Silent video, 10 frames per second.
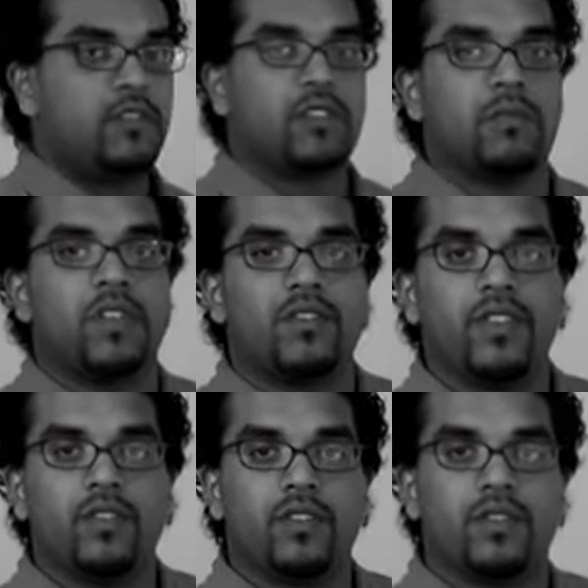do some
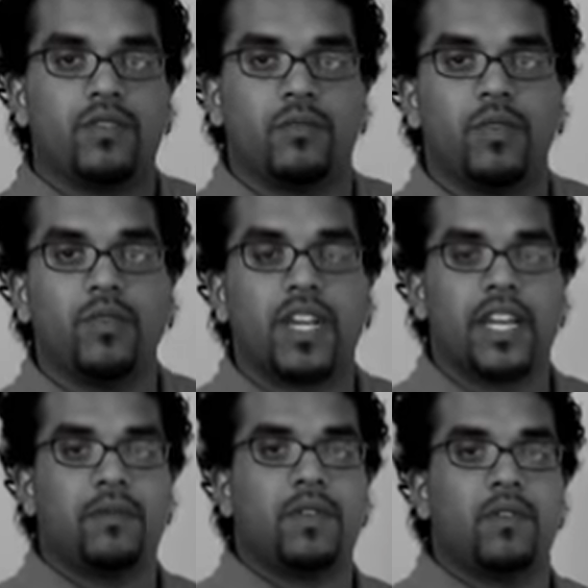interviews, do a boot
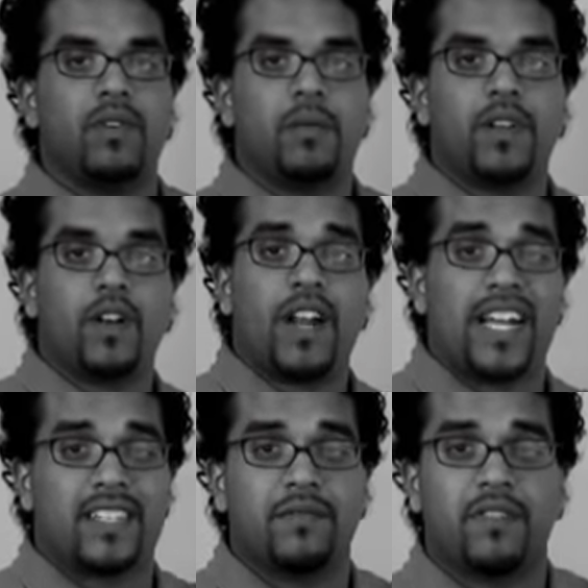camp, do a webinar,
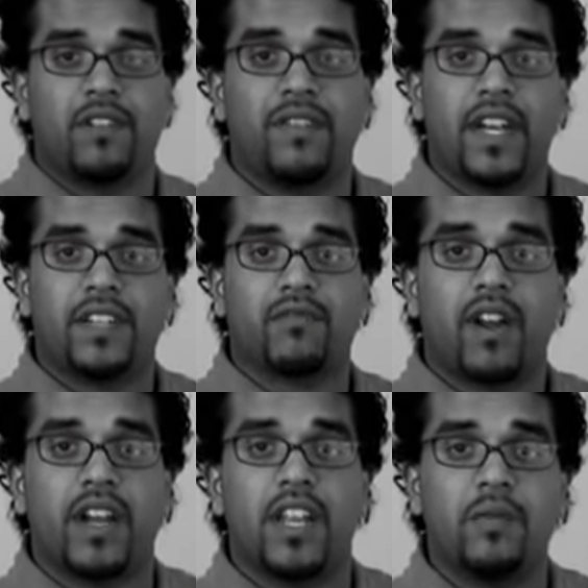ask them for advice, write an